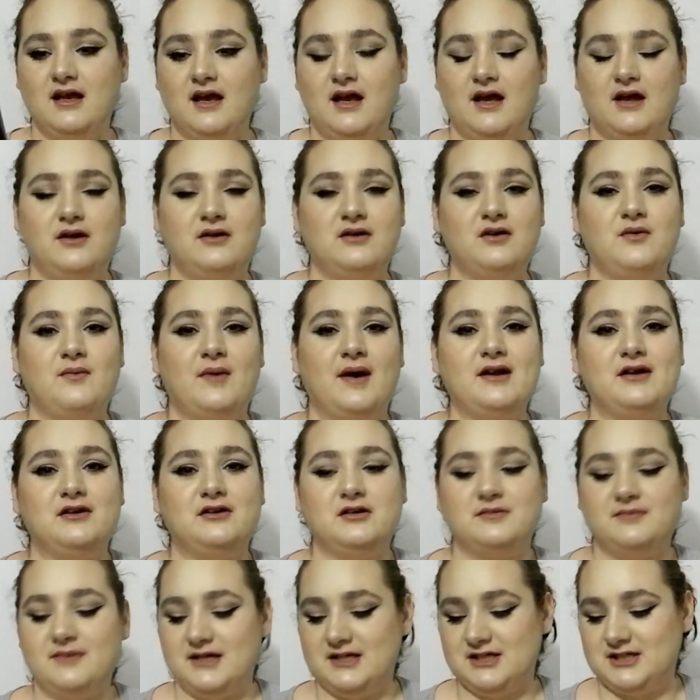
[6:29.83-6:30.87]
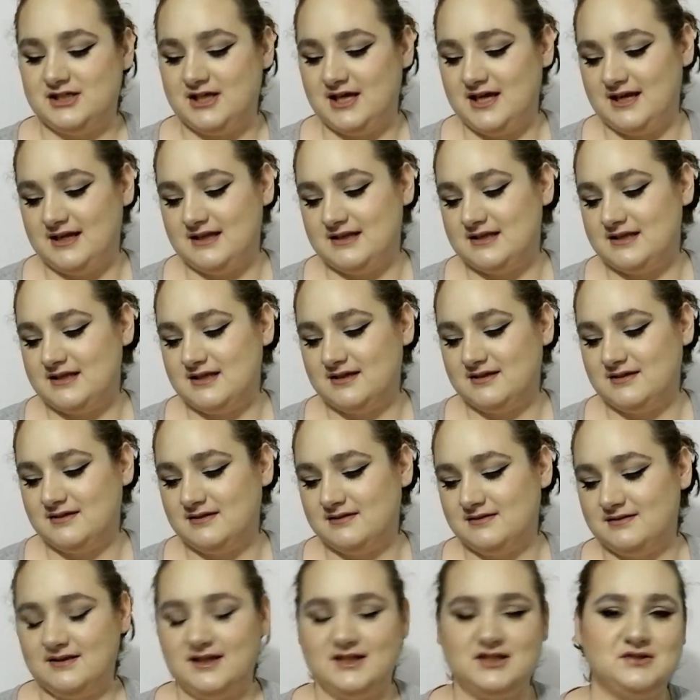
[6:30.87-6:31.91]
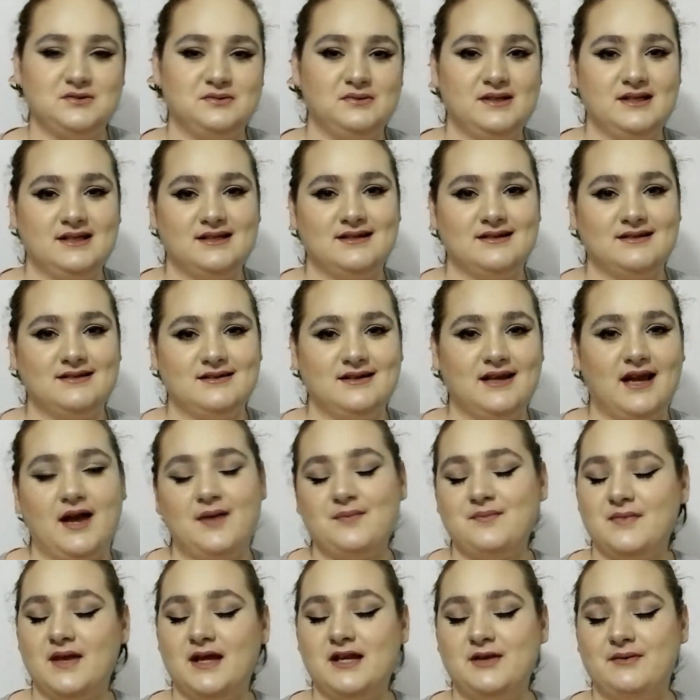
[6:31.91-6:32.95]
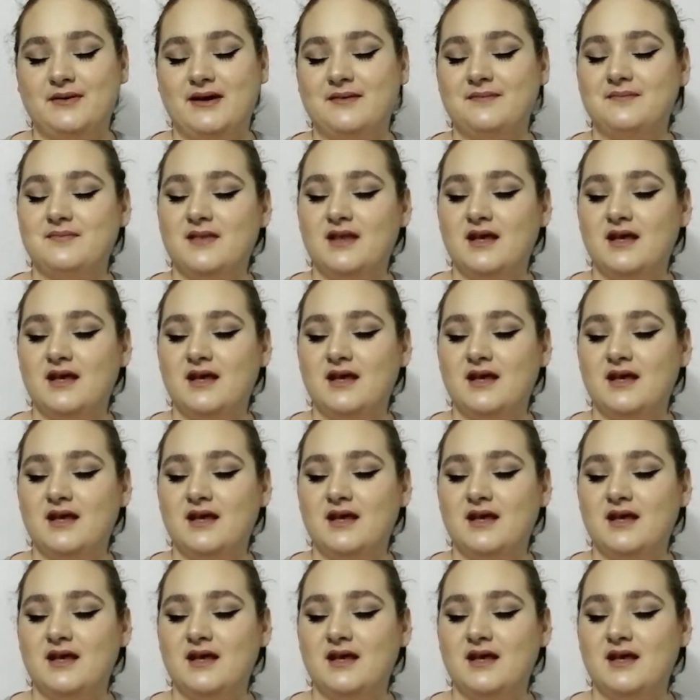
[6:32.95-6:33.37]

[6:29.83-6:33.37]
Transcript: I don't know why I don't know my shades. That's really, yeah, anyway.